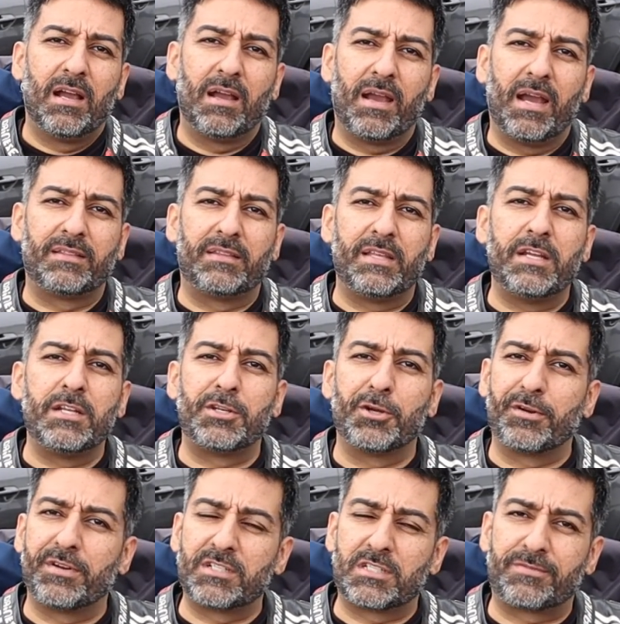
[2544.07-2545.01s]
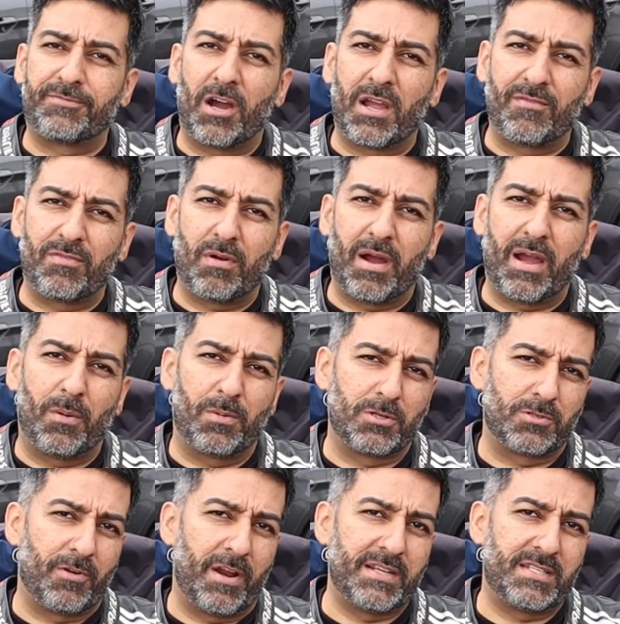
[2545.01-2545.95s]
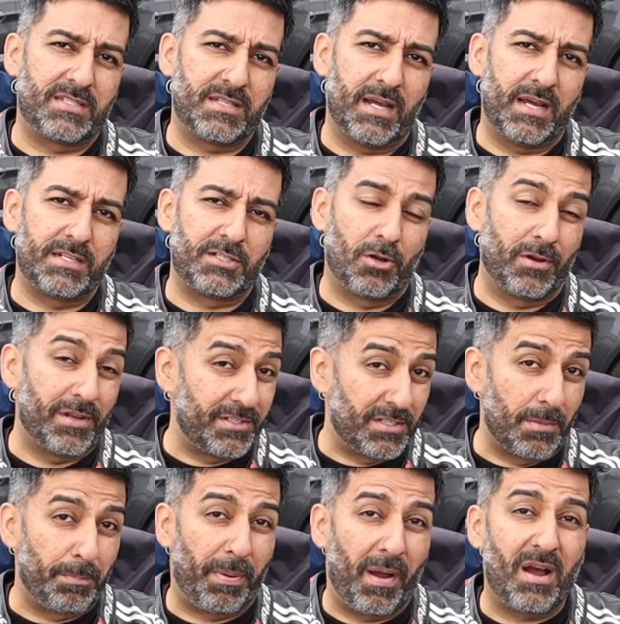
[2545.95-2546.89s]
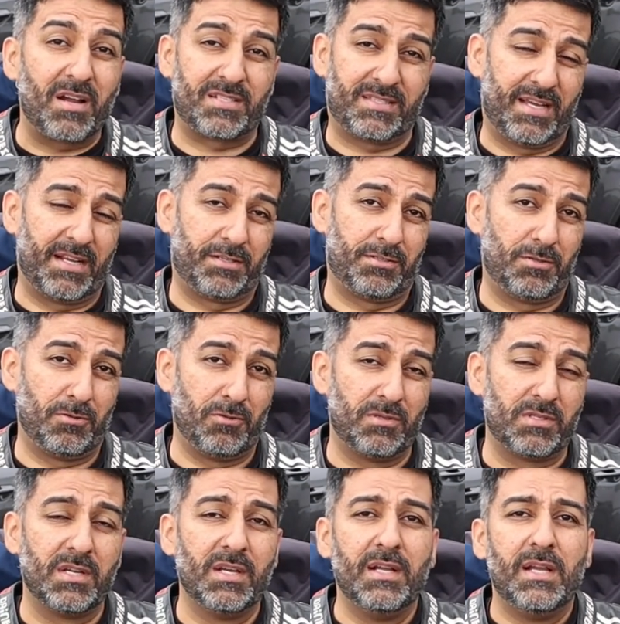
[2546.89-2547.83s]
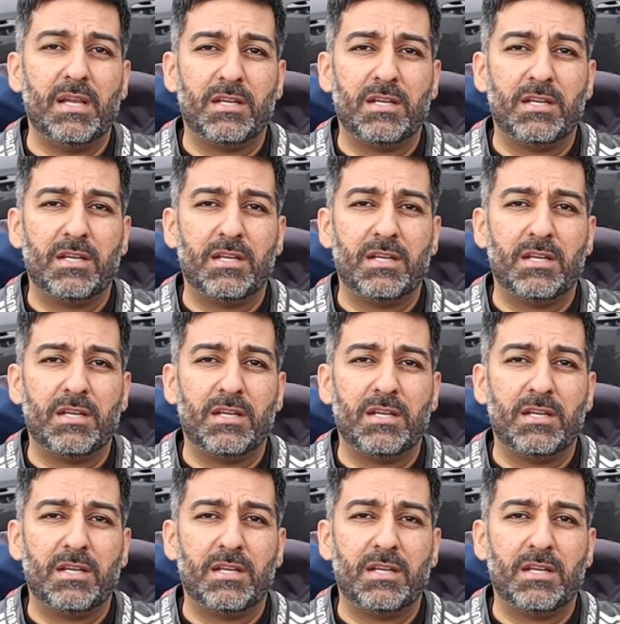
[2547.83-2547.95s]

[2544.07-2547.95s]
at the endurance 5 hour race at Donington passed that suit,